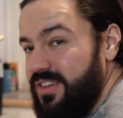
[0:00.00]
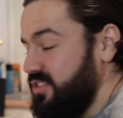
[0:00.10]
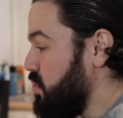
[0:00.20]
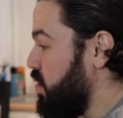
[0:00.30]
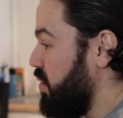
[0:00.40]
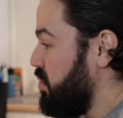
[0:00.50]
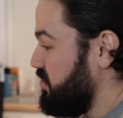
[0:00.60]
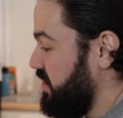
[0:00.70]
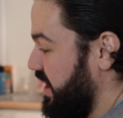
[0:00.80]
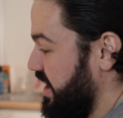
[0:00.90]
So what I
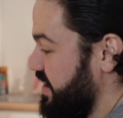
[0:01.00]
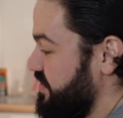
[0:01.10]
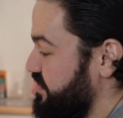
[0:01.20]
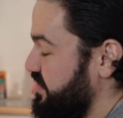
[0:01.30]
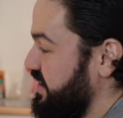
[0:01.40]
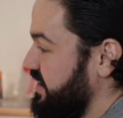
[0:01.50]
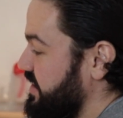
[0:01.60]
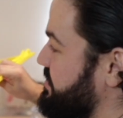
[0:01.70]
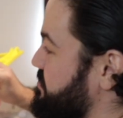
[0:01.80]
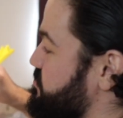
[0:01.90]
was going to
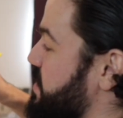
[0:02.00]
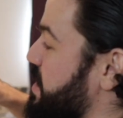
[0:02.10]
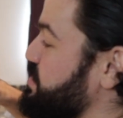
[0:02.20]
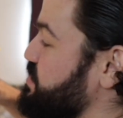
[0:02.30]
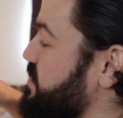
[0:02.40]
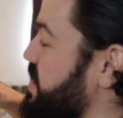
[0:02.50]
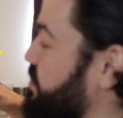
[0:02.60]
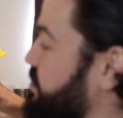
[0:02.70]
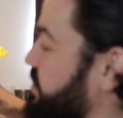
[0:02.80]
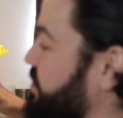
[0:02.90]
have wrapped
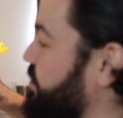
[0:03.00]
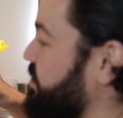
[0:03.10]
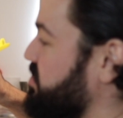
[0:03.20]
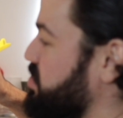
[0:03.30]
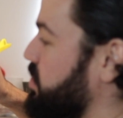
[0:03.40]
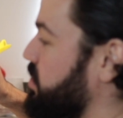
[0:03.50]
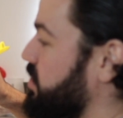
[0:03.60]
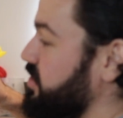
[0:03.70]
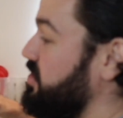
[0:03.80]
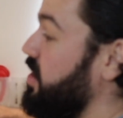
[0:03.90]
around this for
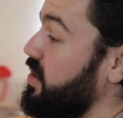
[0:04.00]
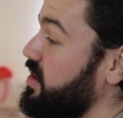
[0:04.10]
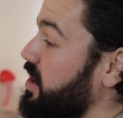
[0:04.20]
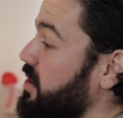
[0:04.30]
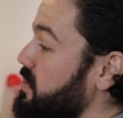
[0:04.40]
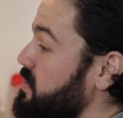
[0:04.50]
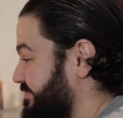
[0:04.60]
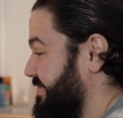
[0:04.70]
support has got to go.